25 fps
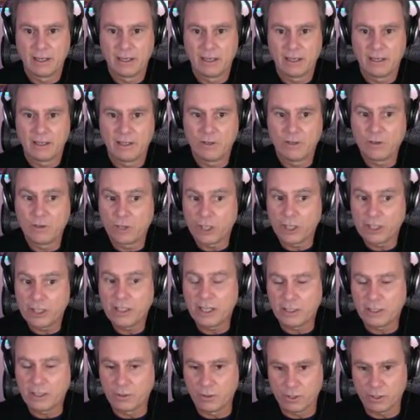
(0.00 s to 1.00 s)
you couldn't
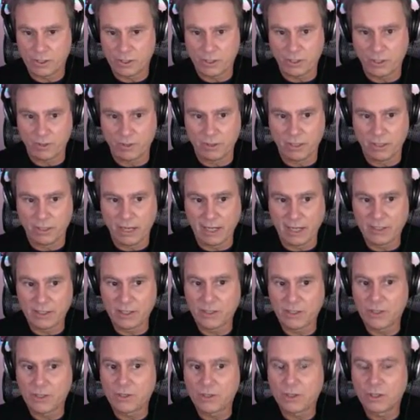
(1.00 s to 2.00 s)
ignore Snowden. And
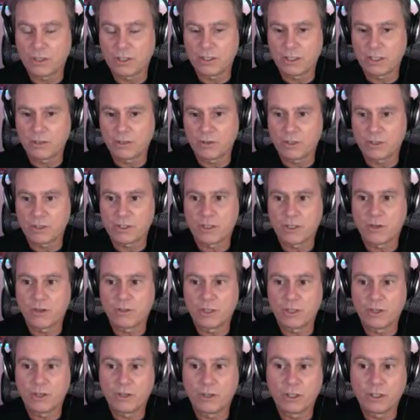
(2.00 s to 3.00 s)
since you couldn't ignore Snowden,
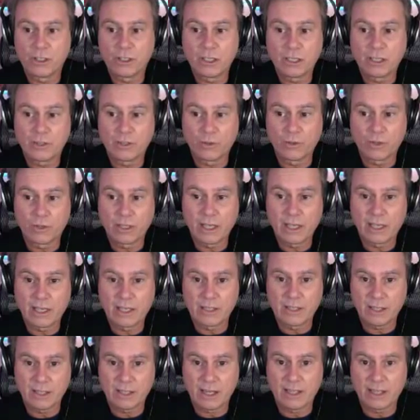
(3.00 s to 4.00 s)
you couldn't ignore the
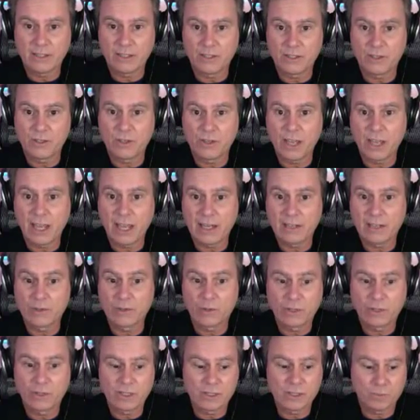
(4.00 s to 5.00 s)
NSA. And since you can't
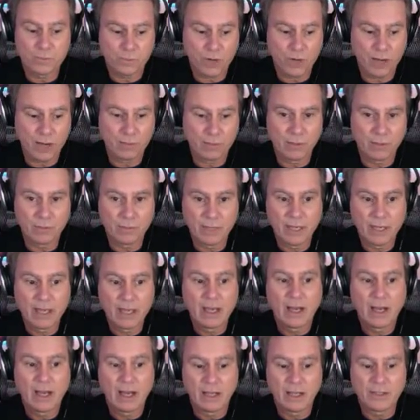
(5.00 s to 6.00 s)
ignore this problem
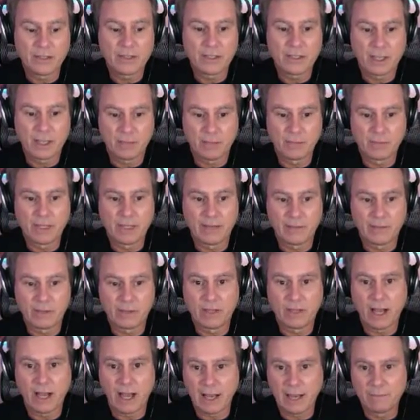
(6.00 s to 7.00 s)
on some
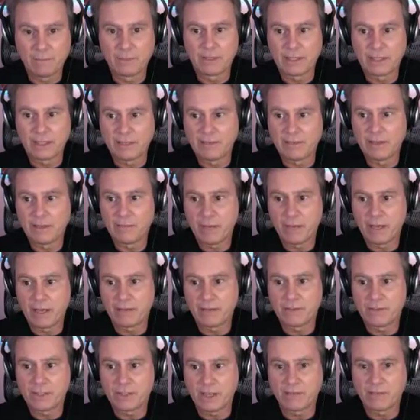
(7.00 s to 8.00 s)
level, I believe he may
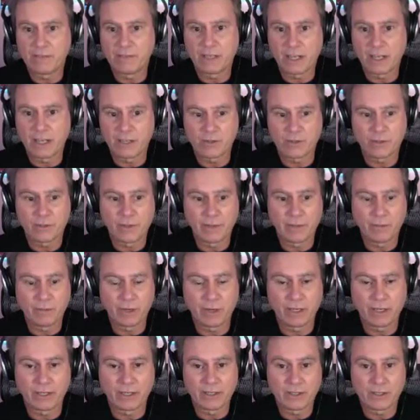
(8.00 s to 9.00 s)
have saved the country by
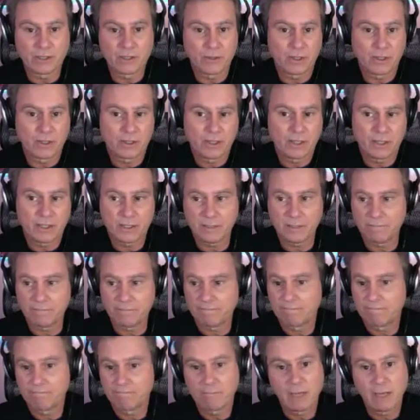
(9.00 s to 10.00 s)
bringing this to our attention.
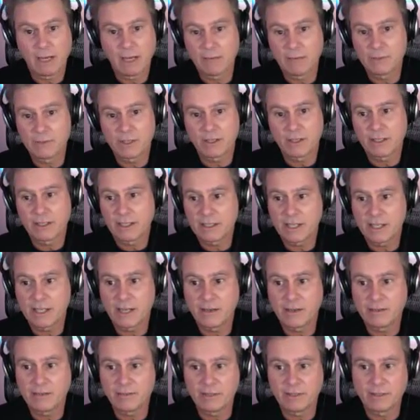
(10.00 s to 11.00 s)
I'm sorry, that's
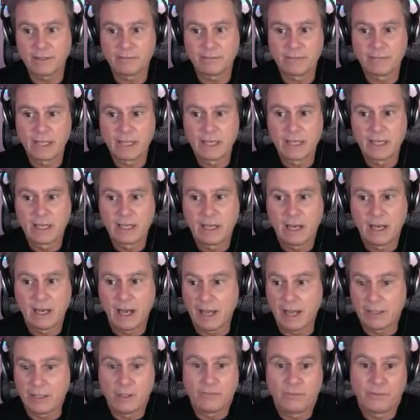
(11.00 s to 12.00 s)
how I feel.
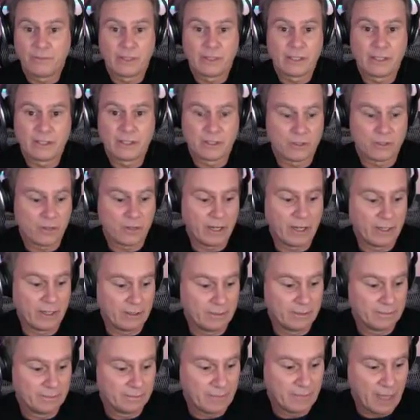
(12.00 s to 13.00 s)
I do feel he's a traitor.
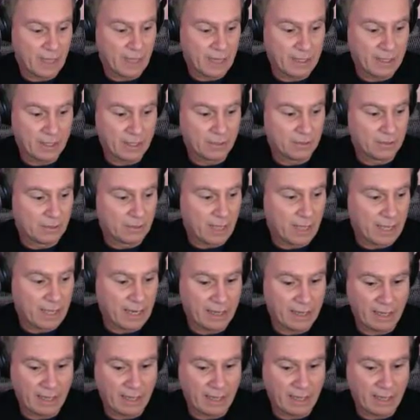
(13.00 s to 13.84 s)
I do. And